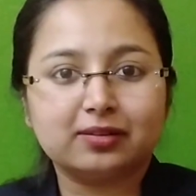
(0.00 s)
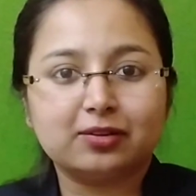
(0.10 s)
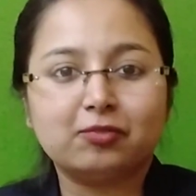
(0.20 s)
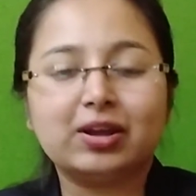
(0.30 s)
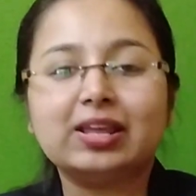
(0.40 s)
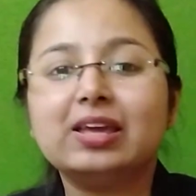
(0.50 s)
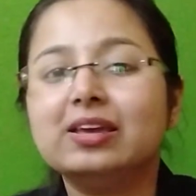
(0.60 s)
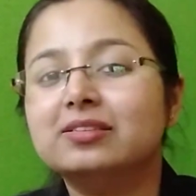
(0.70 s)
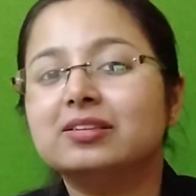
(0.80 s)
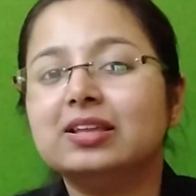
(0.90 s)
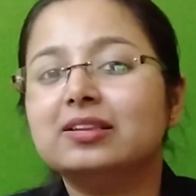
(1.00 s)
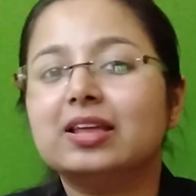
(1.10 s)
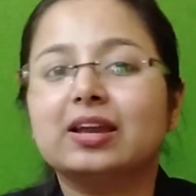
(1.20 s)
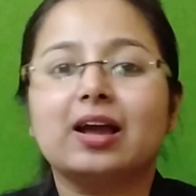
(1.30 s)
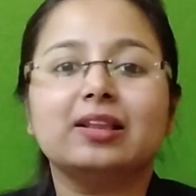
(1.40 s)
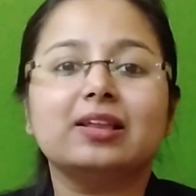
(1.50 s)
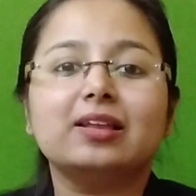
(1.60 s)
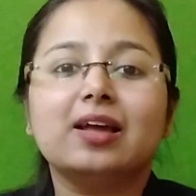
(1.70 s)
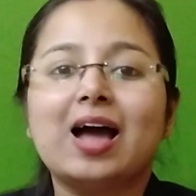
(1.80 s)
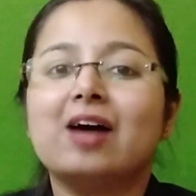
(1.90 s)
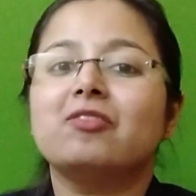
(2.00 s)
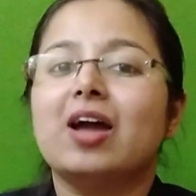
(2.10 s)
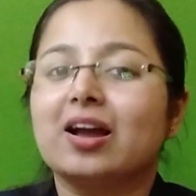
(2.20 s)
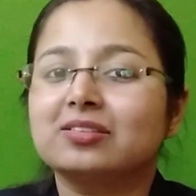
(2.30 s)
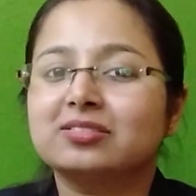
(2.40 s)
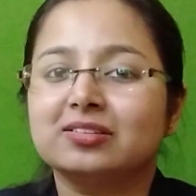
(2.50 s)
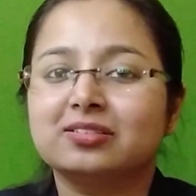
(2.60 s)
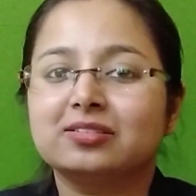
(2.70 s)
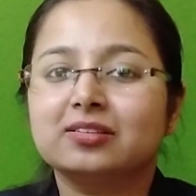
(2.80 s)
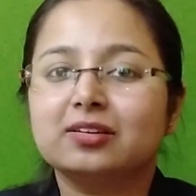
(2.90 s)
Very easily they can have access